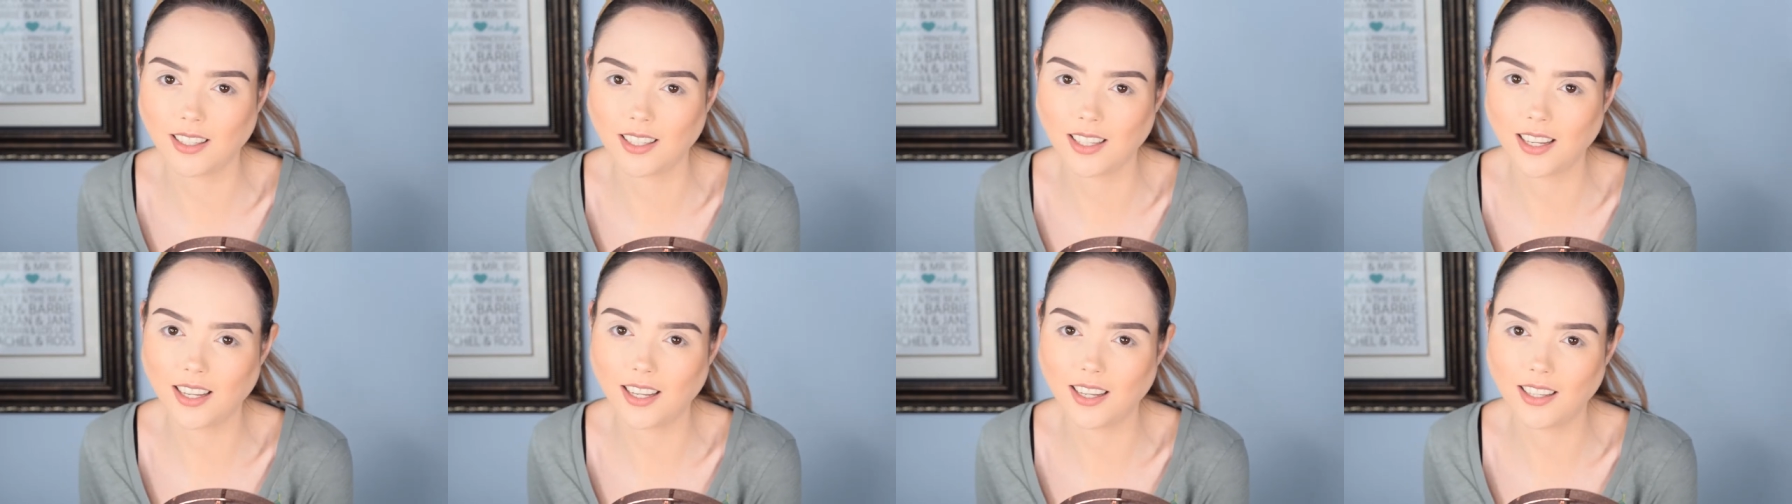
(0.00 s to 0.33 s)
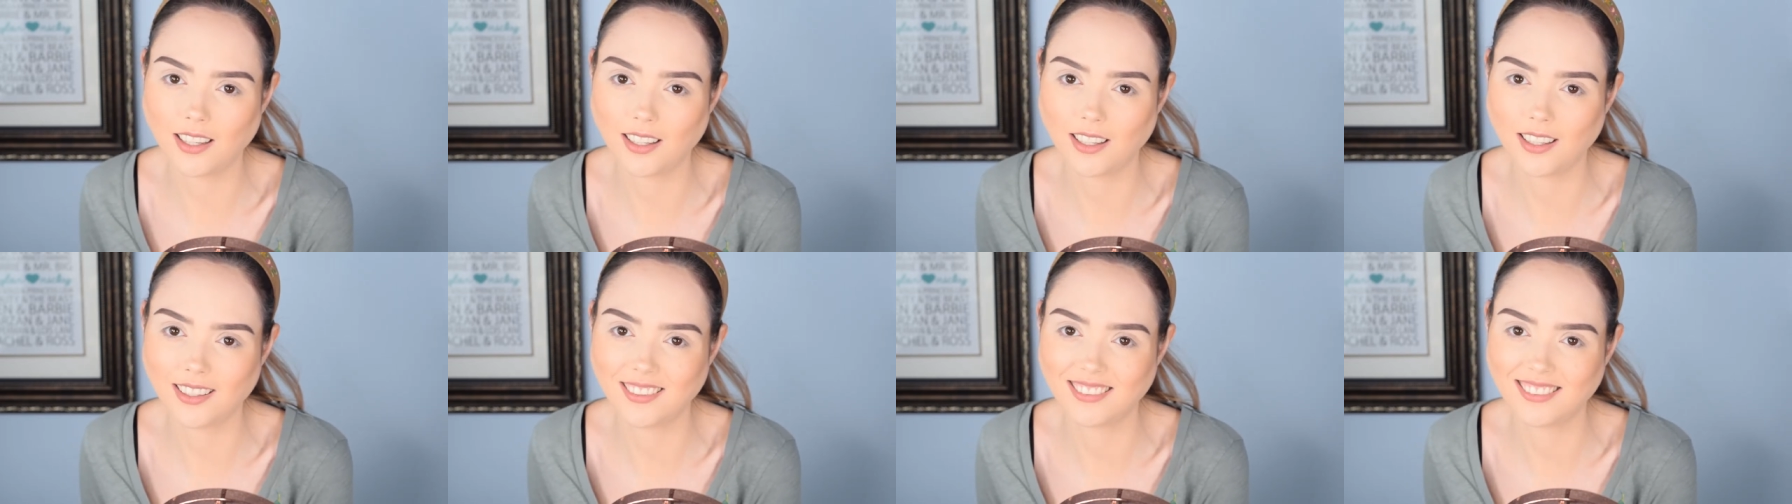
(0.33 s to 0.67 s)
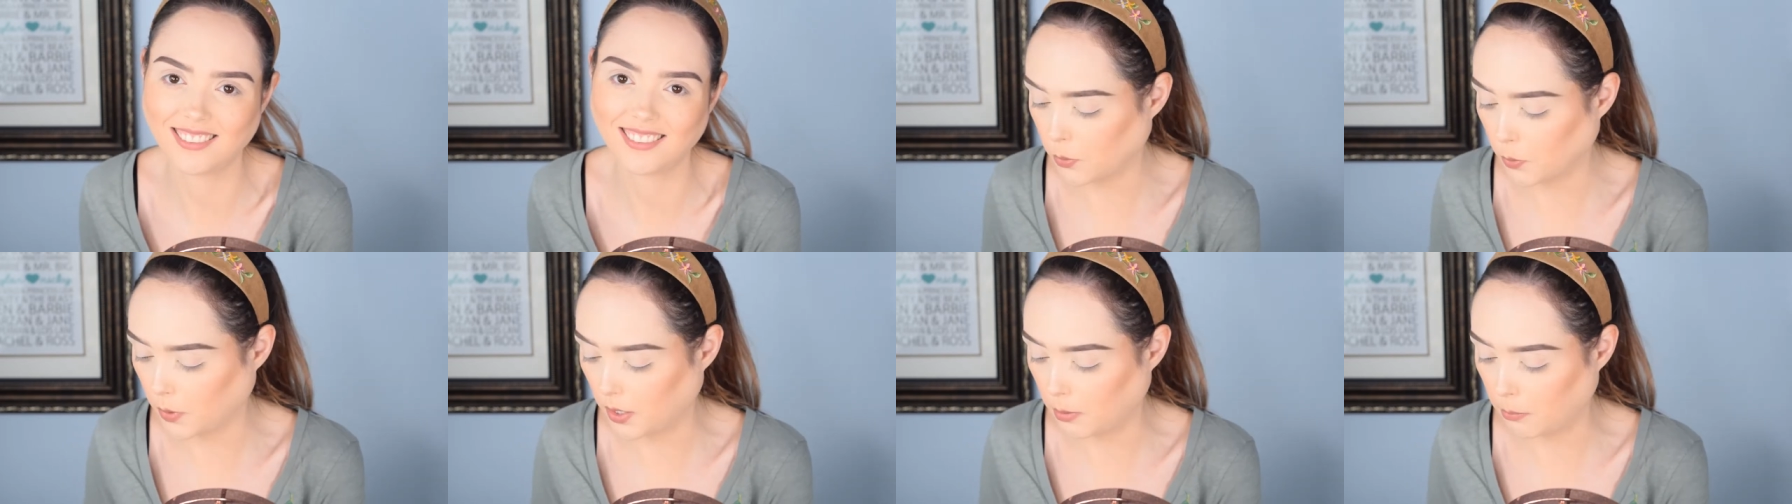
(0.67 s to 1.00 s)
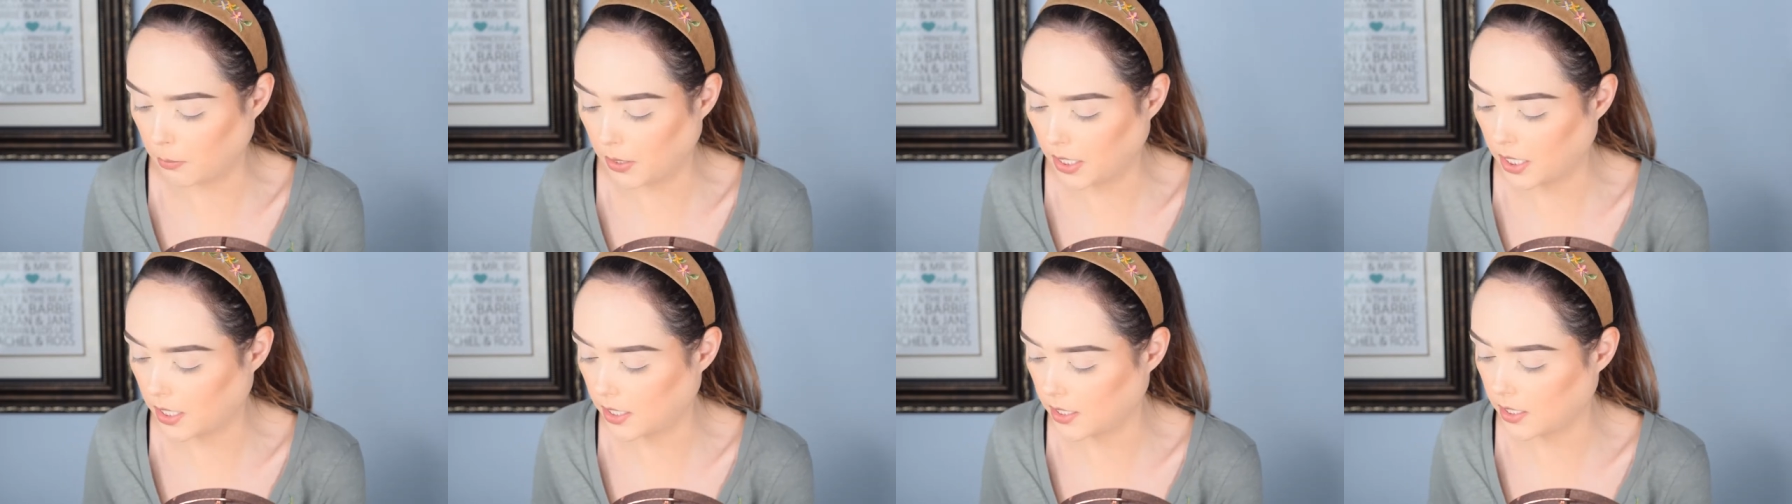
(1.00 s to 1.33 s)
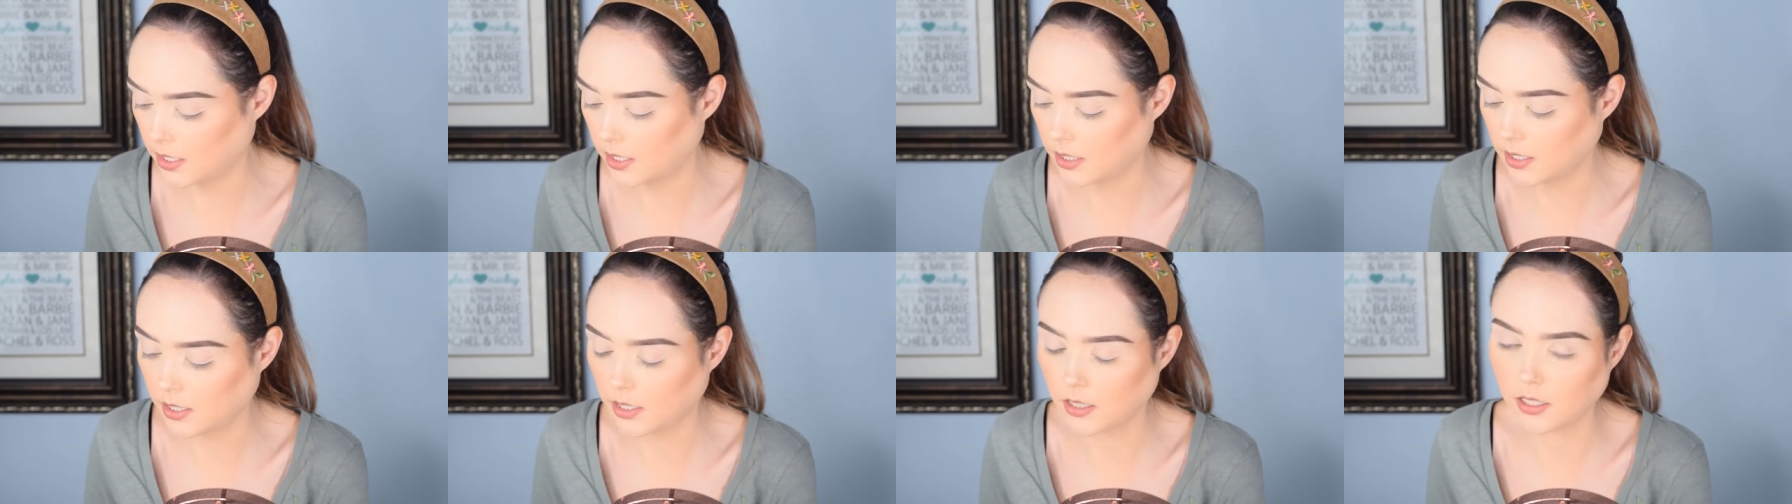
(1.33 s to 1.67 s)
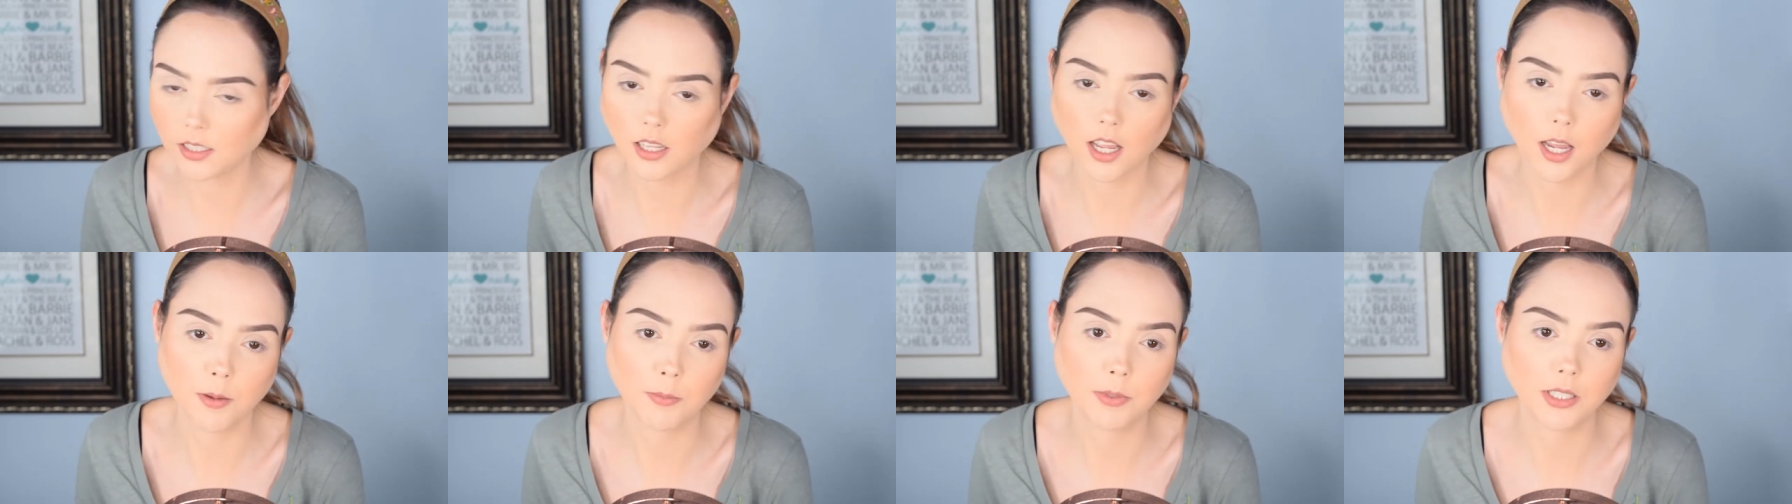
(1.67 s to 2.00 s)
okay, and I always win because
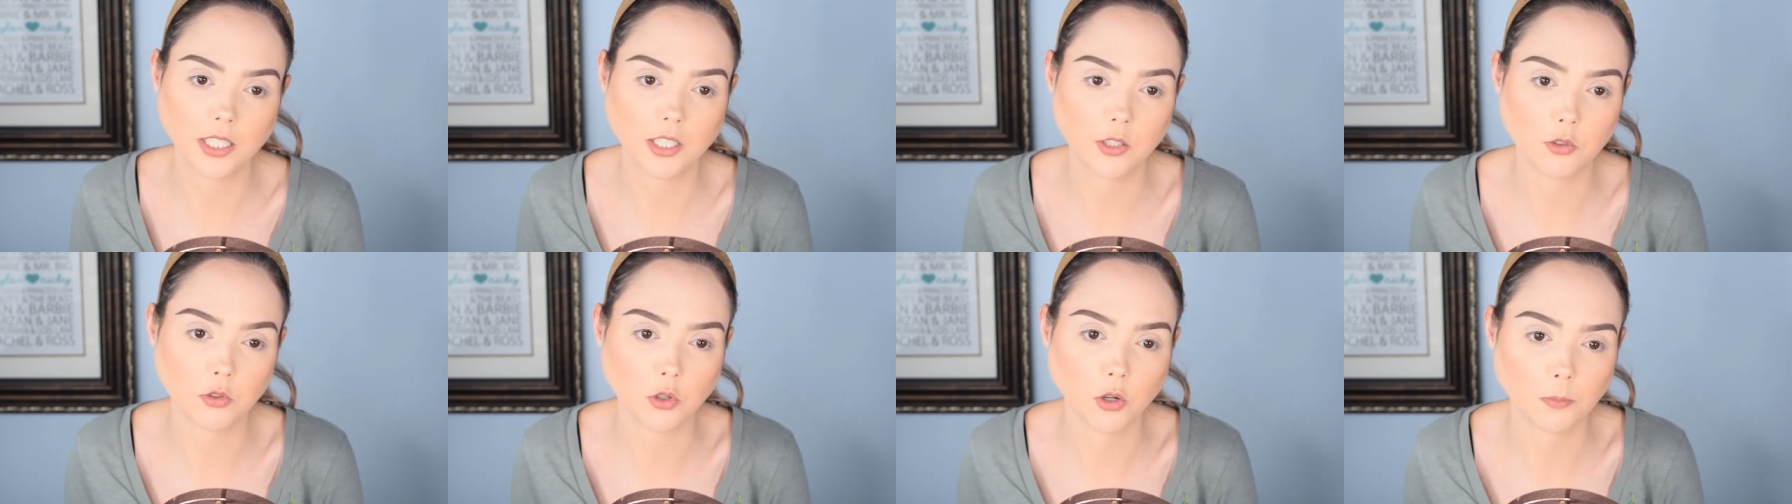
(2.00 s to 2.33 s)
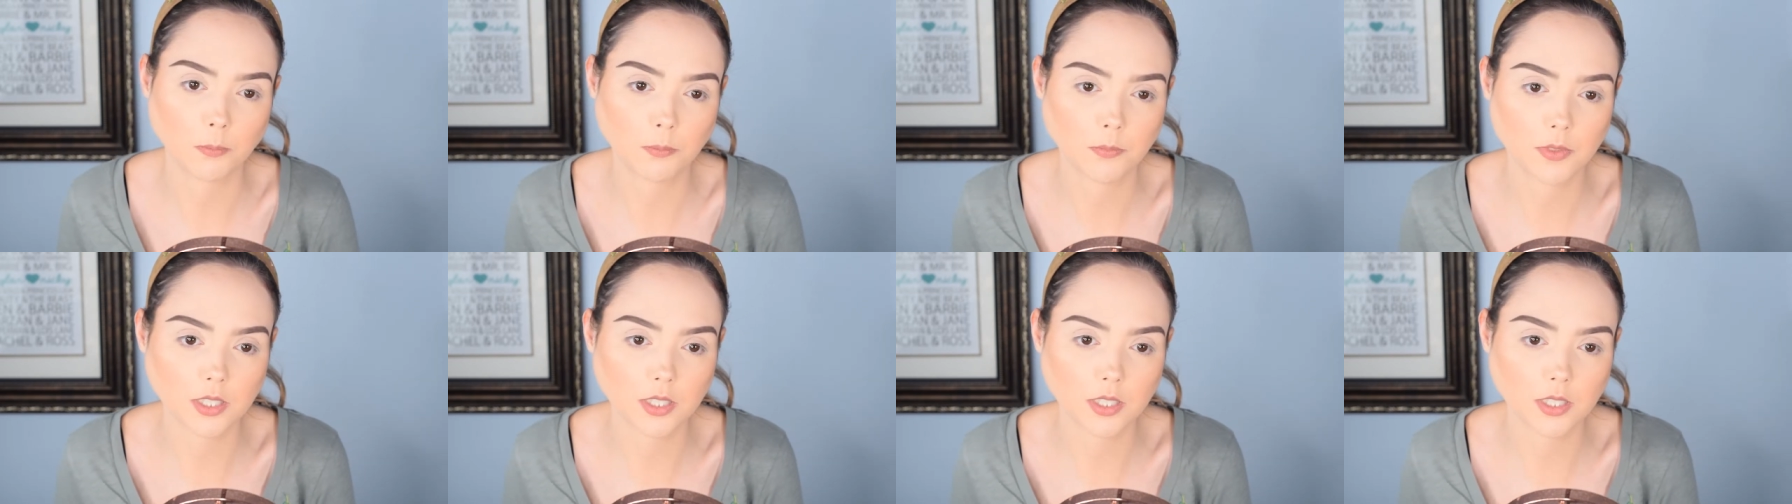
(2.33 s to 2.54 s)
I'm in control.